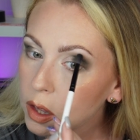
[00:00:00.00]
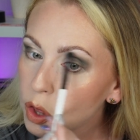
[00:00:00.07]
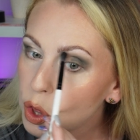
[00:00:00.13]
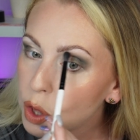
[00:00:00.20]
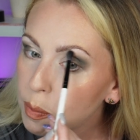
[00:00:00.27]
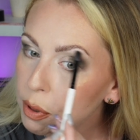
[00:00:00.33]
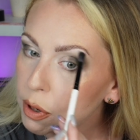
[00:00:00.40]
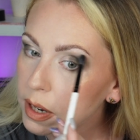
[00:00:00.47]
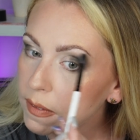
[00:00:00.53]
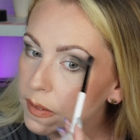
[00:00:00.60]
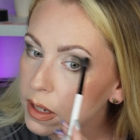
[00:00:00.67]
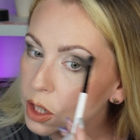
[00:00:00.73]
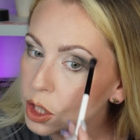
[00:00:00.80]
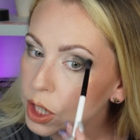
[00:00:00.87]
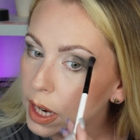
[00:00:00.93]
the
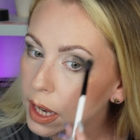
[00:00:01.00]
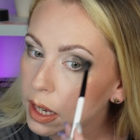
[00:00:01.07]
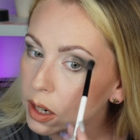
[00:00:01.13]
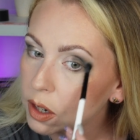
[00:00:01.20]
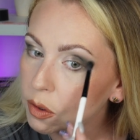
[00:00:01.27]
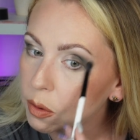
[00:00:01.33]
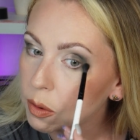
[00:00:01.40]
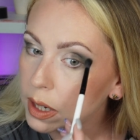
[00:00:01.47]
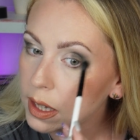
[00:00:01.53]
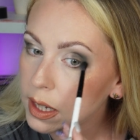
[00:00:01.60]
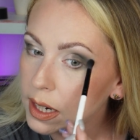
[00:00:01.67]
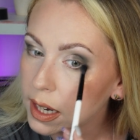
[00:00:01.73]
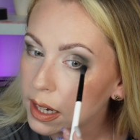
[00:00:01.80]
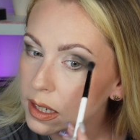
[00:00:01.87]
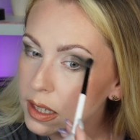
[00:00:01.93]
previous shade really
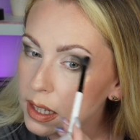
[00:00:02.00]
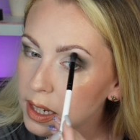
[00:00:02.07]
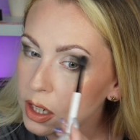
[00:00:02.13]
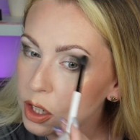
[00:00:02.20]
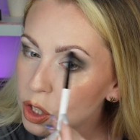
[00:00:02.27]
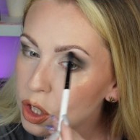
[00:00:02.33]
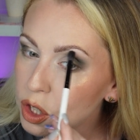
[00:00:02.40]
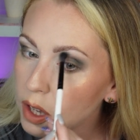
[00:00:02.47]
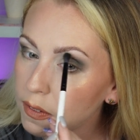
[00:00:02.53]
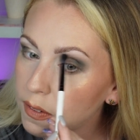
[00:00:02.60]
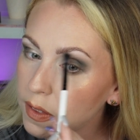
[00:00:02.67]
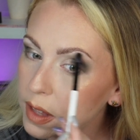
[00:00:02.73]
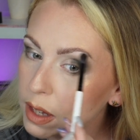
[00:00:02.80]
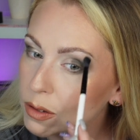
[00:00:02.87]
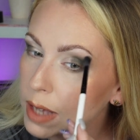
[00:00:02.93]
nicely and just
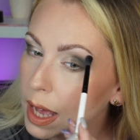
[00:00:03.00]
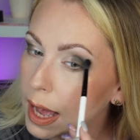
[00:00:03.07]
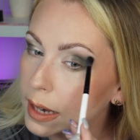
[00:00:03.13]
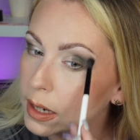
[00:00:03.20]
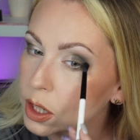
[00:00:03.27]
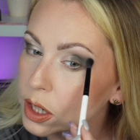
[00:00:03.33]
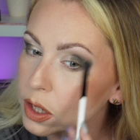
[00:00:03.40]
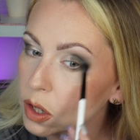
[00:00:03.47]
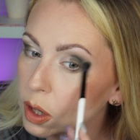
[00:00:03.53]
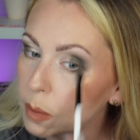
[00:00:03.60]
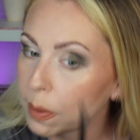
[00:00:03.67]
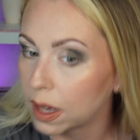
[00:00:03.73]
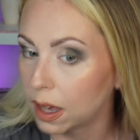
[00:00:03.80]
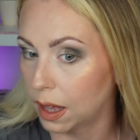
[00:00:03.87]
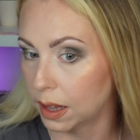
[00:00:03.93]
soften those edges up
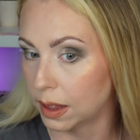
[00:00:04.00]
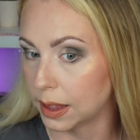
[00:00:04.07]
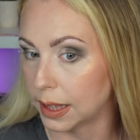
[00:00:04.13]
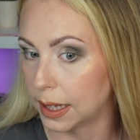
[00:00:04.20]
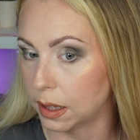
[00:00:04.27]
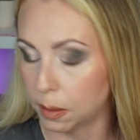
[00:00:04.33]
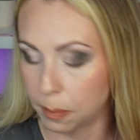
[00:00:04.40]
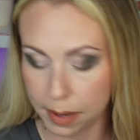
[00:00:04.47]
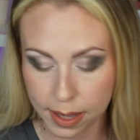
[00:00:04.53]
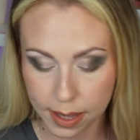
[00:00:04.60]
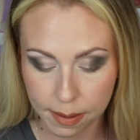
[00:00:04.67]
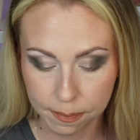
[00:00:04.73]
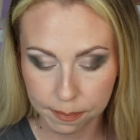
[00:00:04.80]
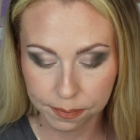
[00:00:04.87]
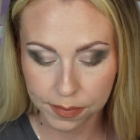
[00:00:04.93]
a little bit.